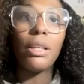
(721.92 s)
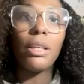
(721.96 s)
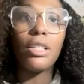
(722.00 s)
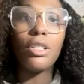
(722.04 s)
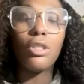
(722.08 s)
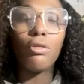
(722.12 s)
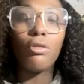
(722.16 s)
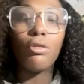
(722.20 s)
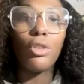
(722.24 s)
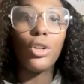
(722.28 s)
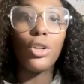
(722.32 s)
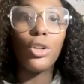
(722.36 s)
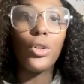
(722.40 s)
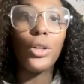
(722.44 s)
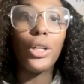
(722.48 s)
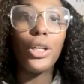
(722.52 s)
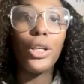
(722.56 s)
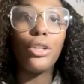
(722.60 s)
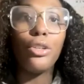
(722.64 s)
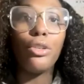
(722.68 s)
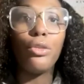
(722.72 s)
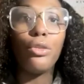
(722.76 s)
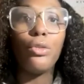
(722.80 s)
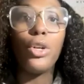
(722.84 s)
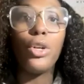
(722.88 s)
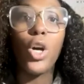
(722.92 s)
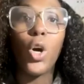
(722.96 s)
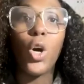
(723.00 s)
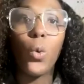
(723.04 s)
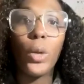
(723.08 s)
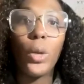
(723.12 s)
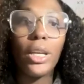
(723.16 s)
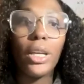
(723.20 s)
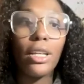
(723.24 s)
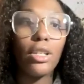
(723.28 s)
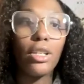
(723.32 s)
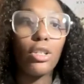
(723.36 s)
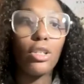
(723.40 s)
a role in you
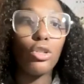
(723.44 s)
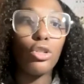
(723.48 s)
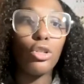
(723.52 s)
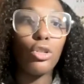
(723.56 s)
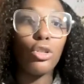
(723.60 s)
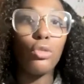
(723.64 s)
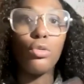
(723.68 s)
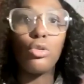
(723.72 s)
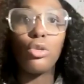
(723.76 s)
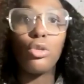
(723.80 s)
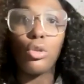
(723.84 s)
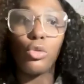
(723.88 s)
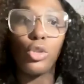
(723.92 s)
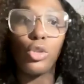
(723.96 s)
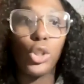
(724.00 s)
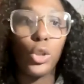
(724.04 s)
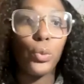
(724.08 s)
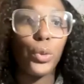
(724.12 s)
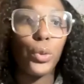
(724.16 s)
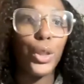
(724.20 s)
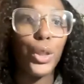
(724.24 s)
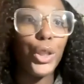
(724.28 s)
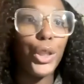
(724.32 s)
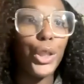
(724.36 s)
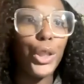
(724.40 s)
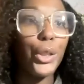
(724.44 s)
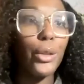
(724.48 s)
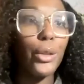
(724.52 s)
going into social work?